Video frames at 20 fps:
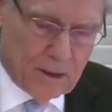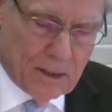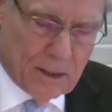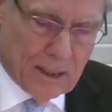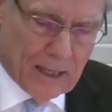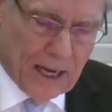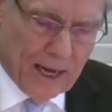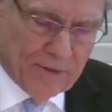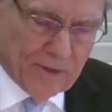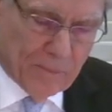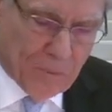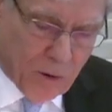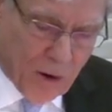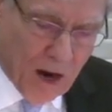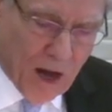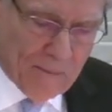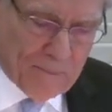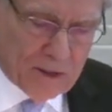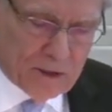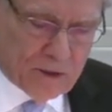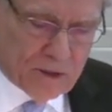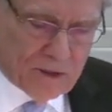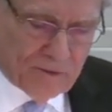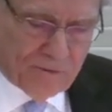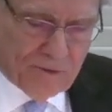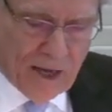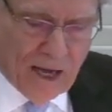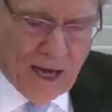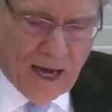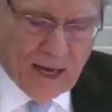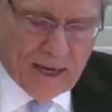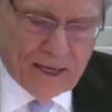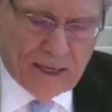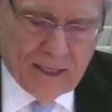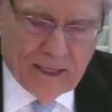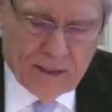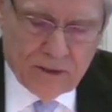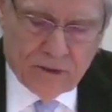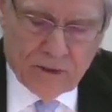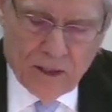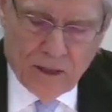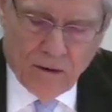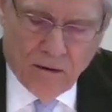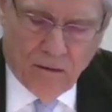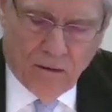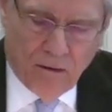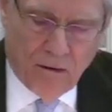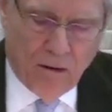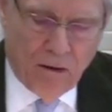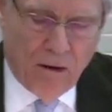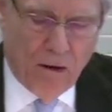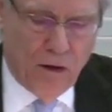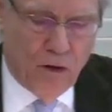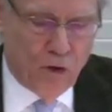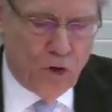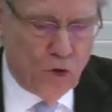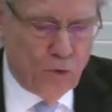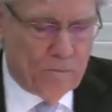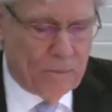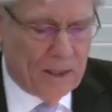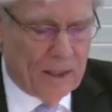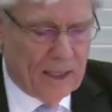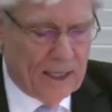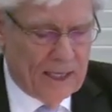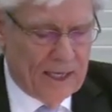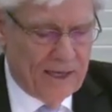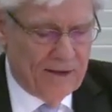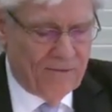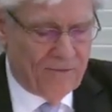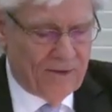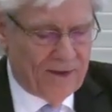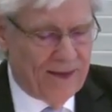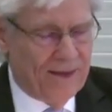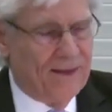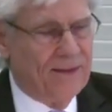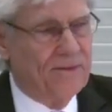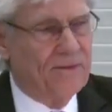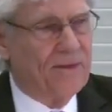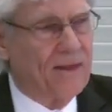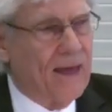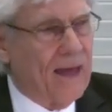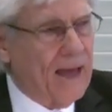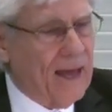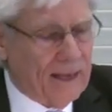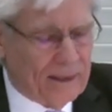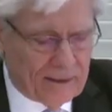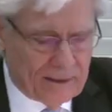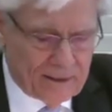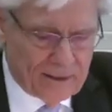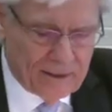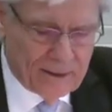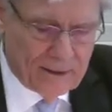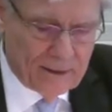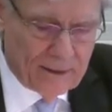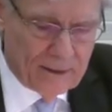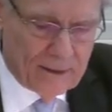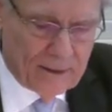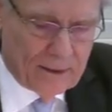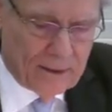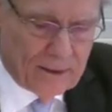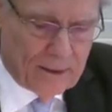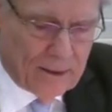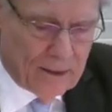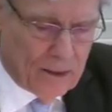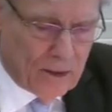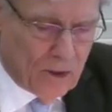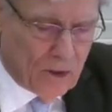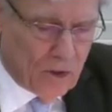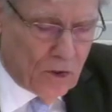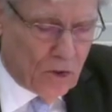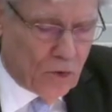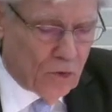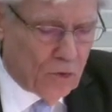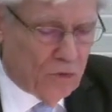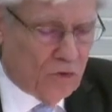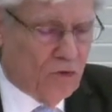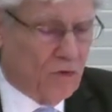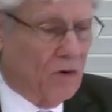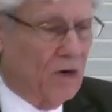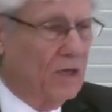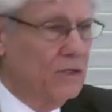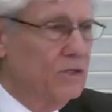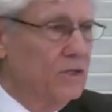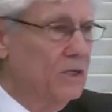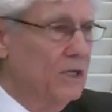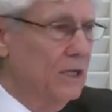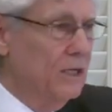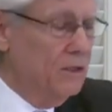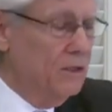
And the promise of God is that all who believe in that who trust in